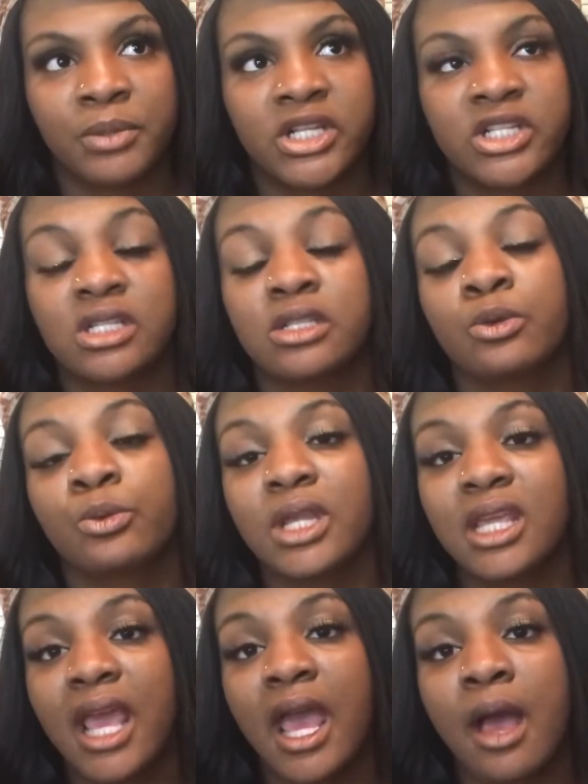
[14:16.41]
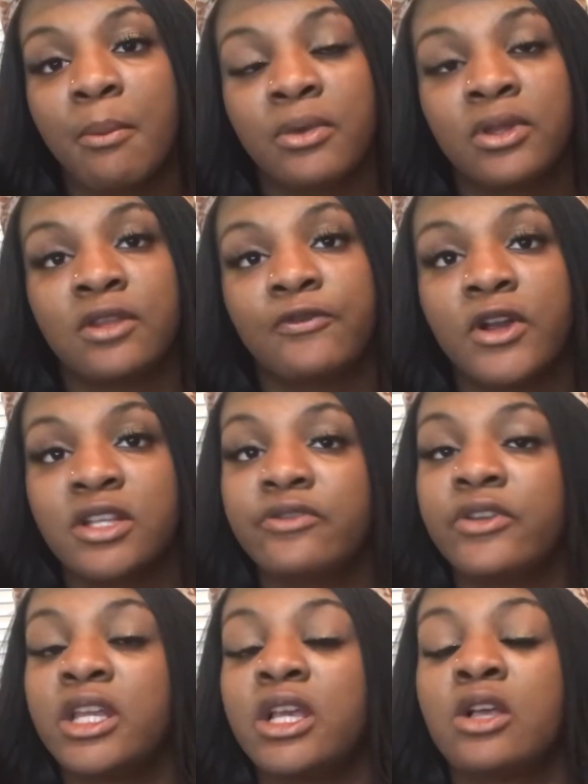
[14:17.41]
But just to recap in the first
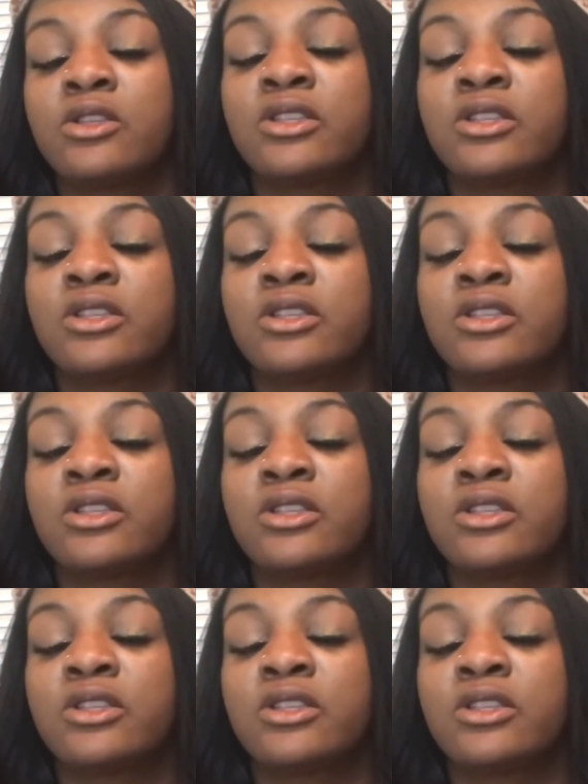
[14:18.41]
video,